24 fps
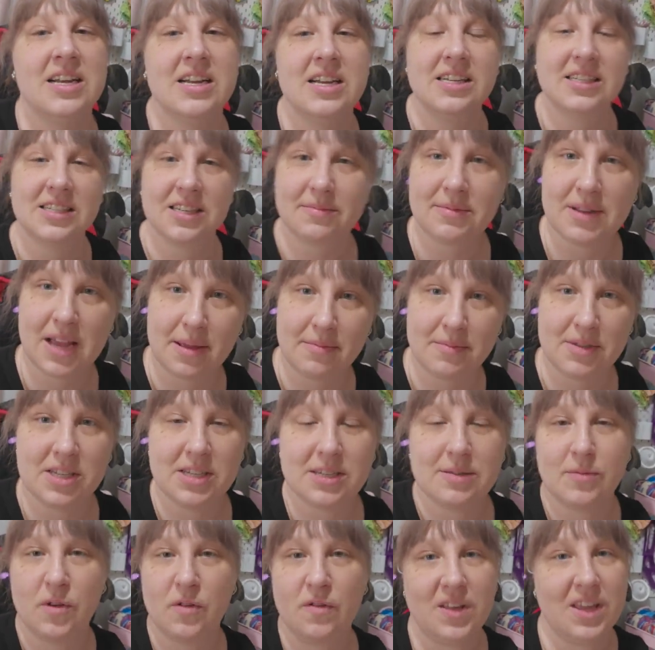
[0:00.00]
Sometimes
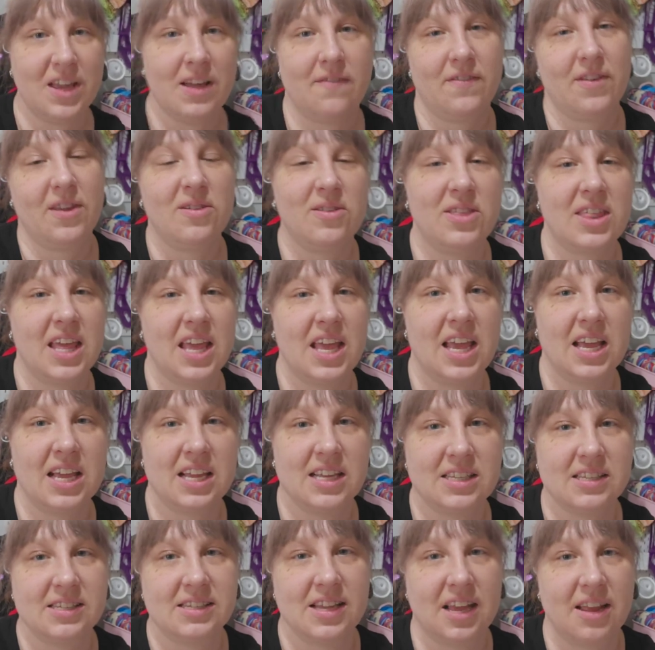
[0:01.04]
just moving a few
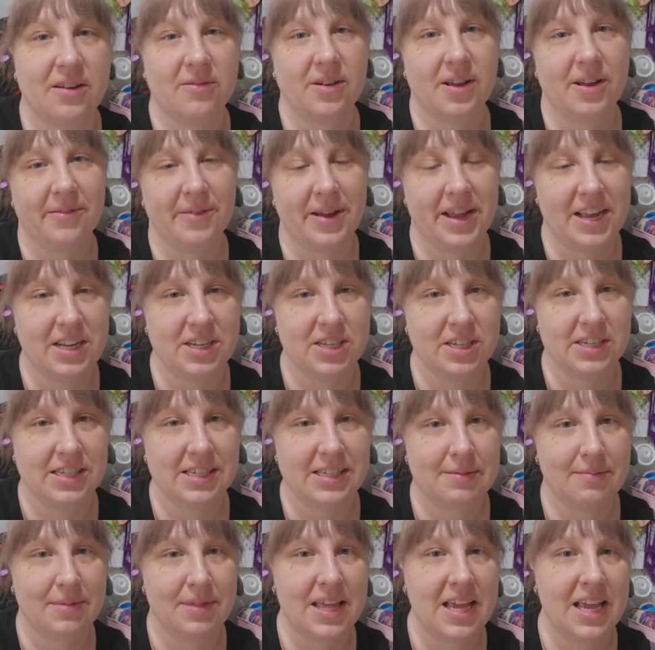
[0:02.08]
things and rearranging
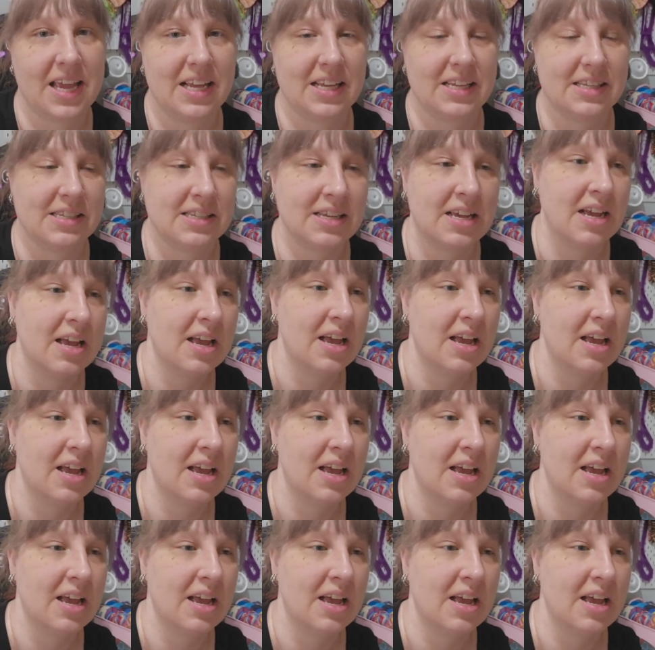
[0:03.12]
some things